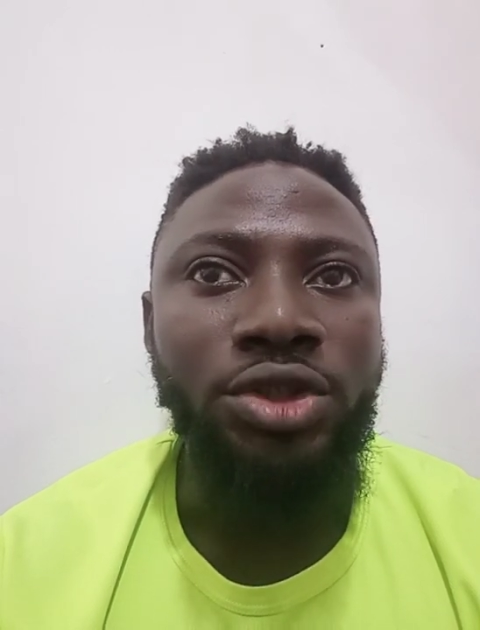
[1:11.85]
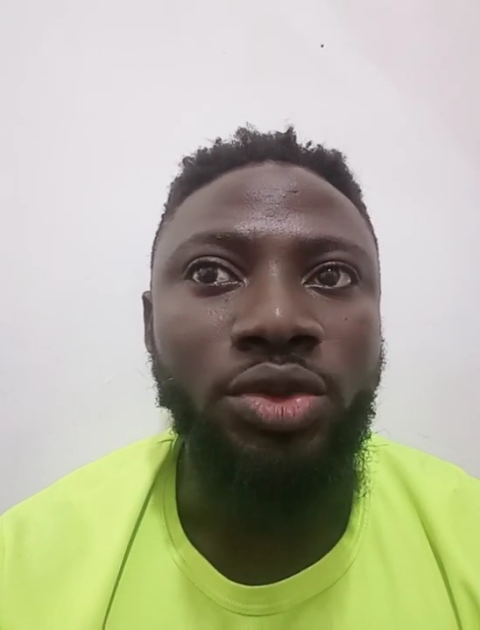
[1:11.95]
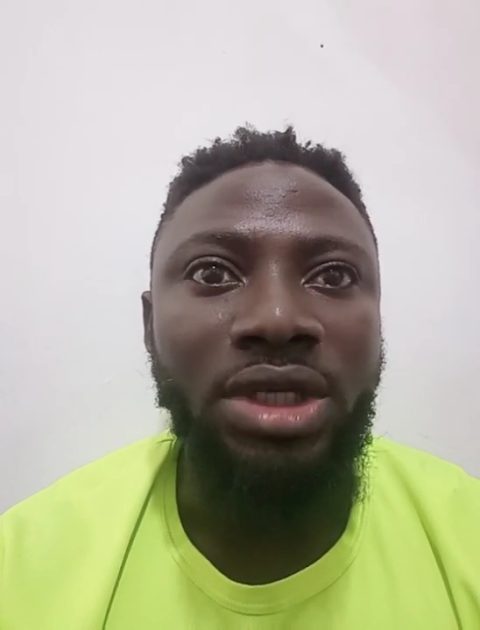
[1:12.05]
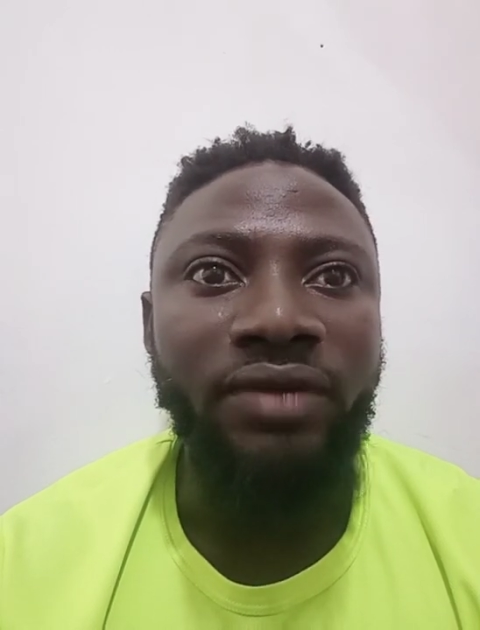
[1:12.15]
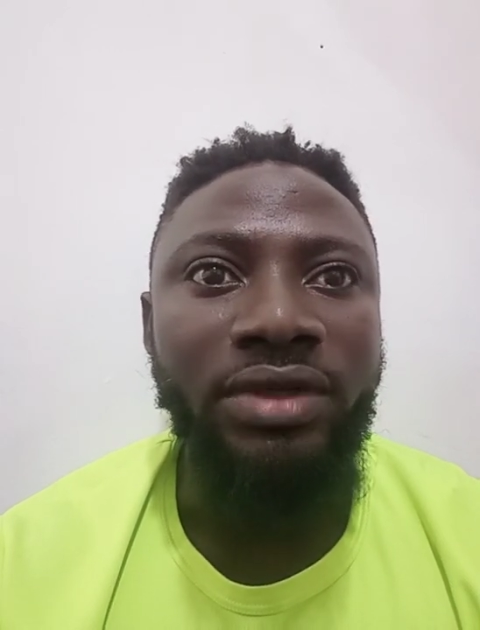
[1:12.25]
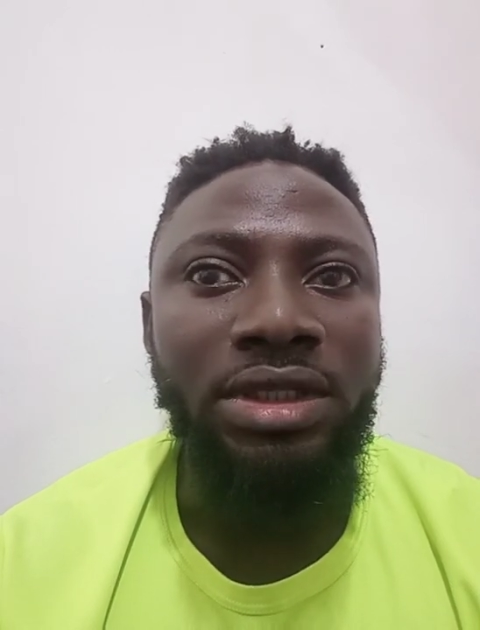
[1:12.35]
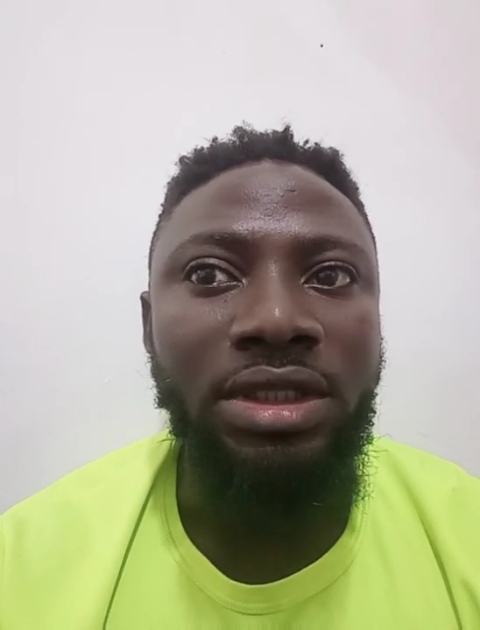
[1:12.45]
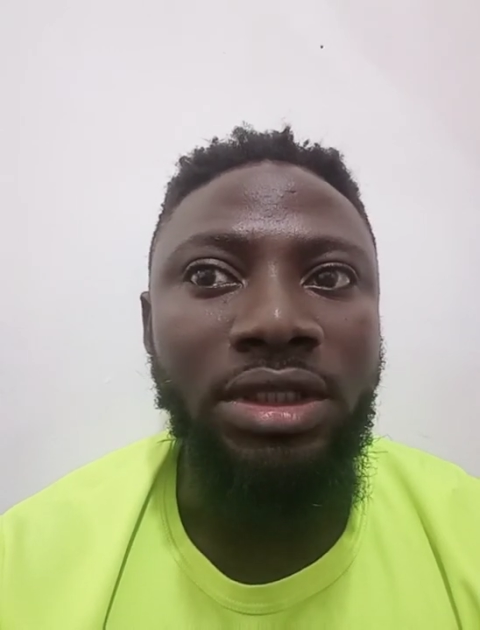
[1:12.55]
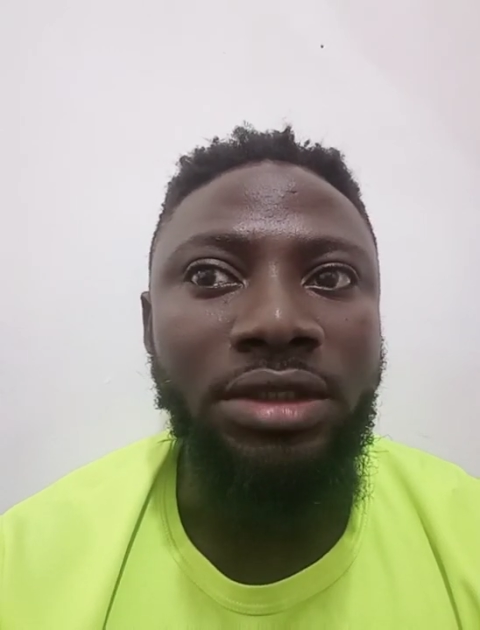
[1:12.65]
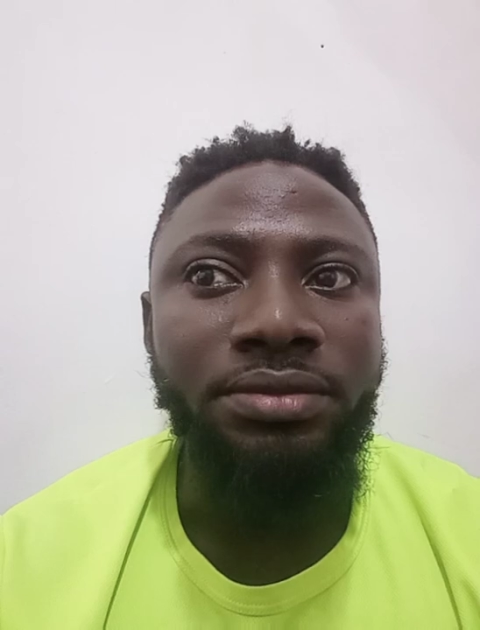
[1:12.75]
doing
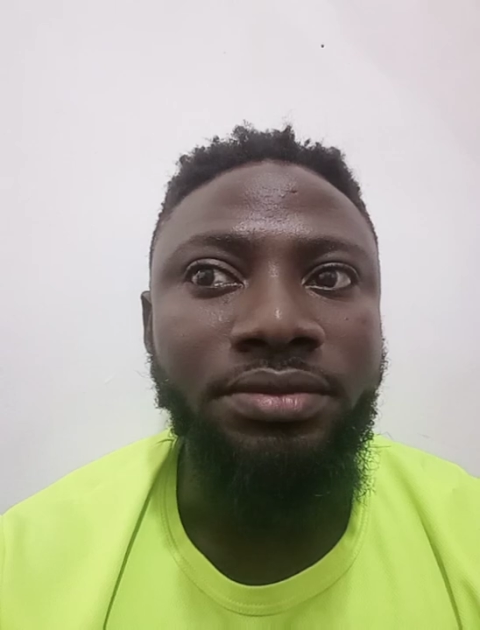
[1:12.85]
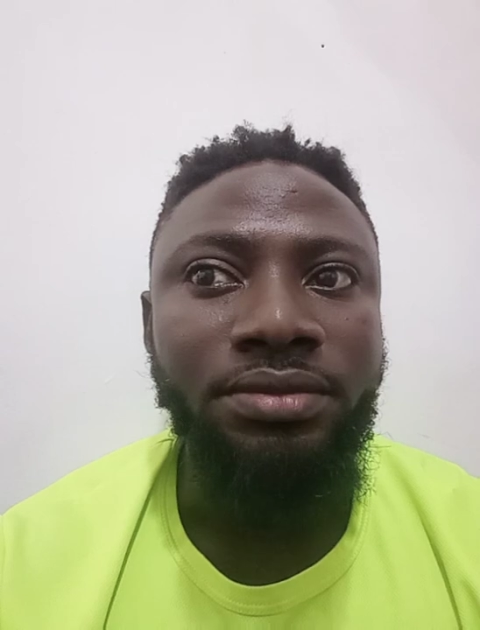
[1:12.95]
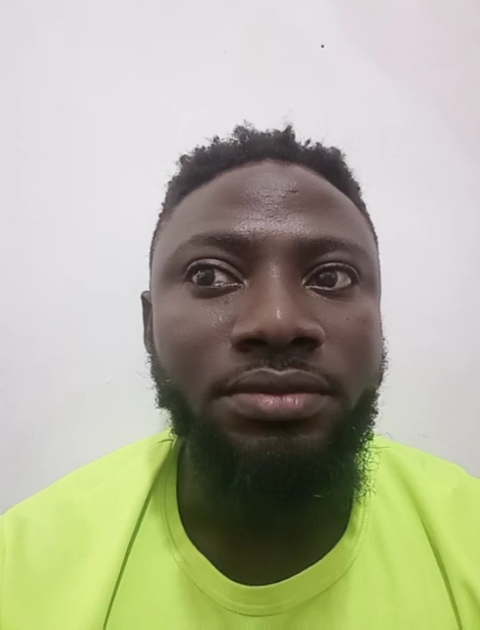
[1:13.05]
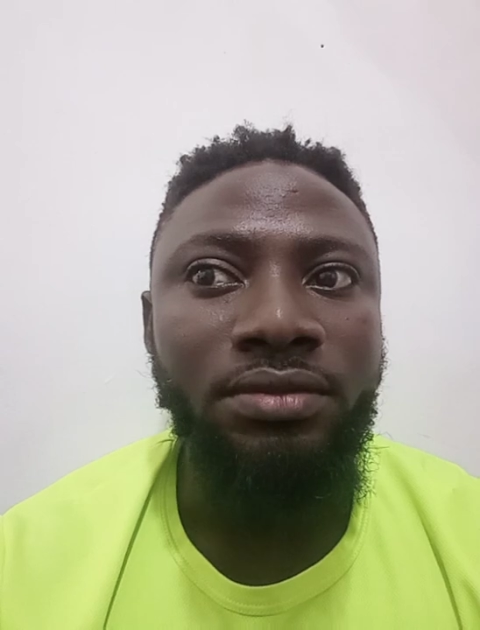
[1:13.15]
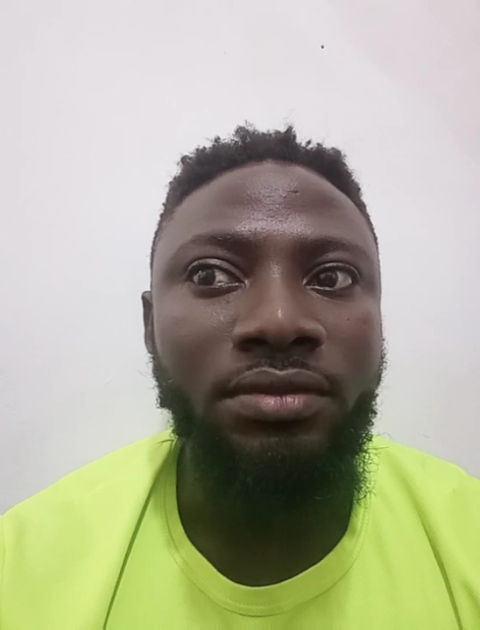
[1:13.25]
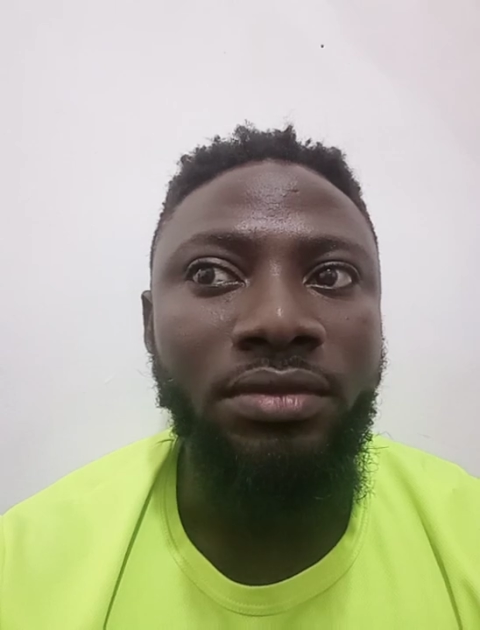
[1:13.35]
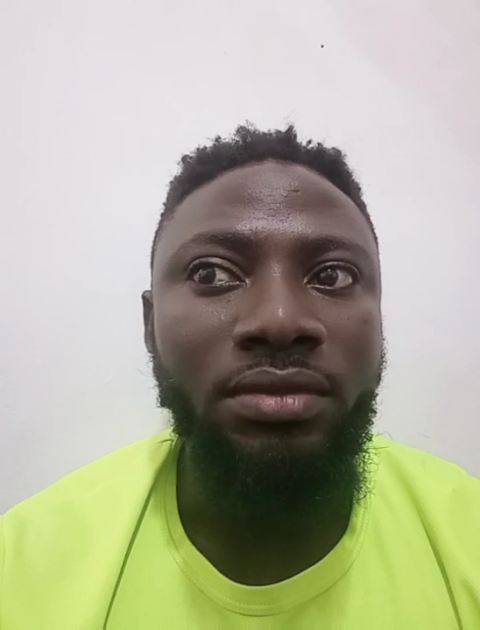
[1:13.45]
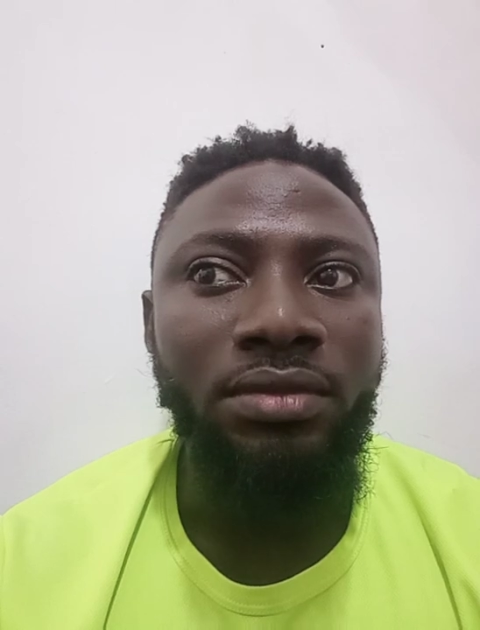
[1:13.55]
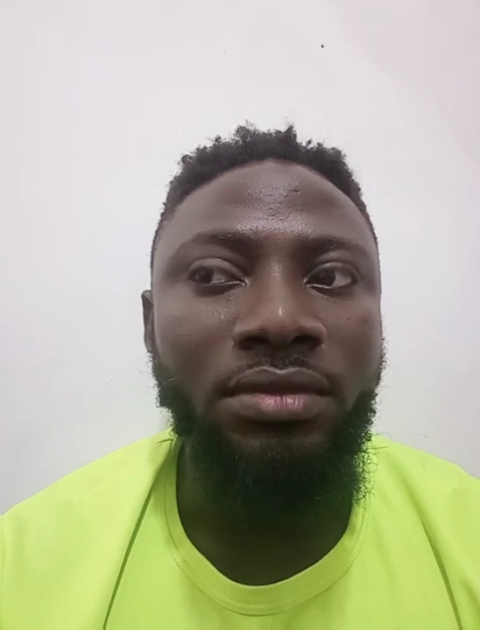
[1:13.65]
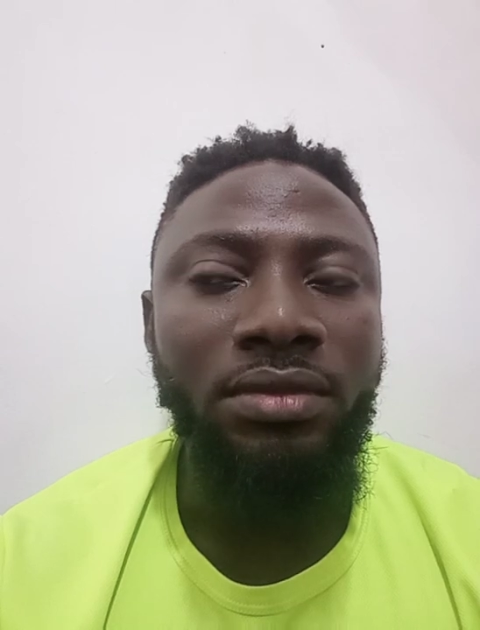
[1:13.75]
everything
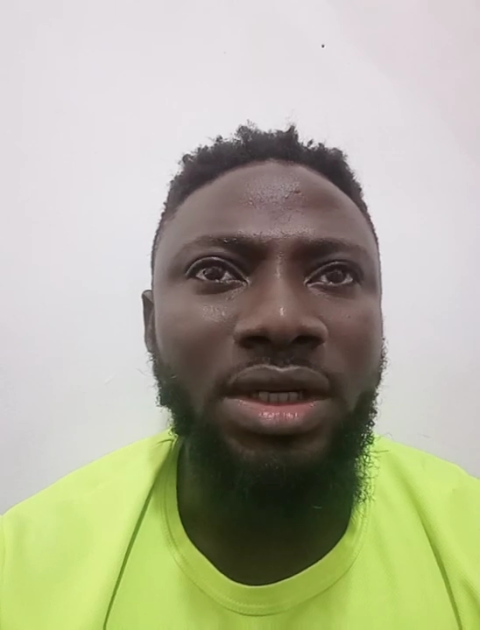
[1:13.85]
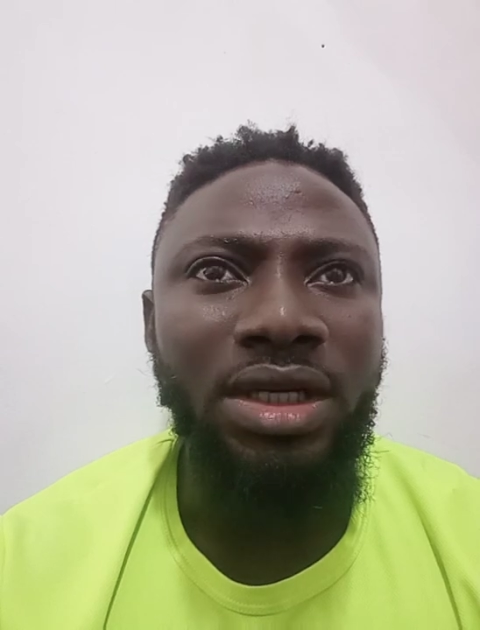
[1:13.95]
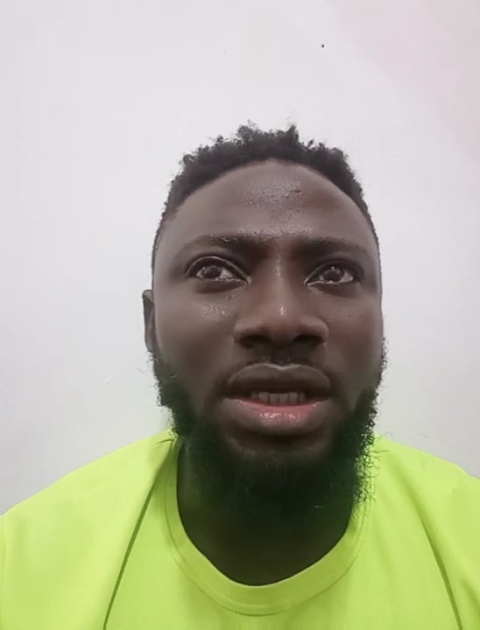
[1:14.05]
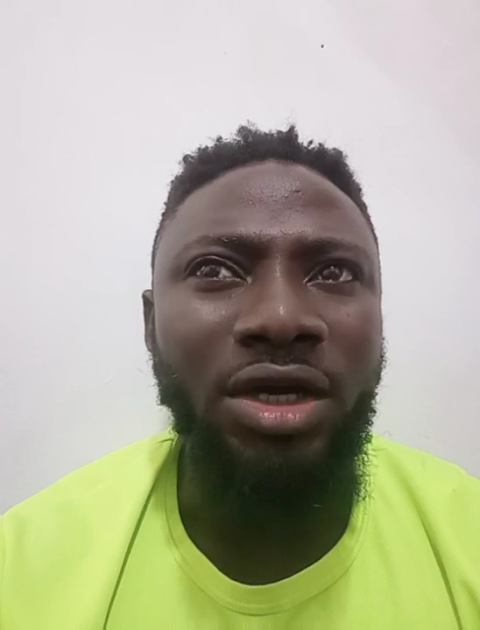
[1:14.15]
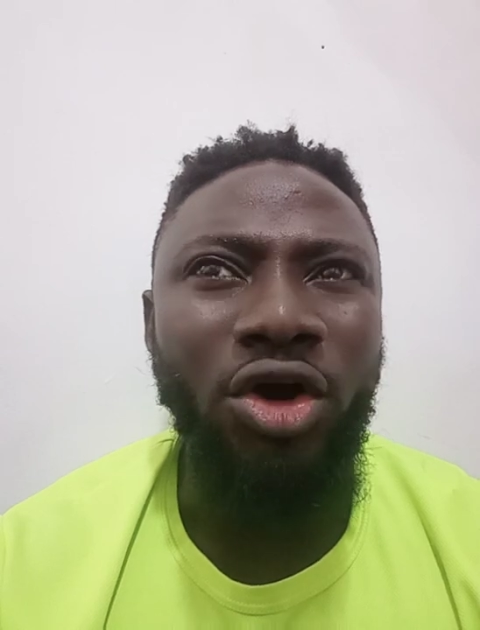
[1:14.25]
in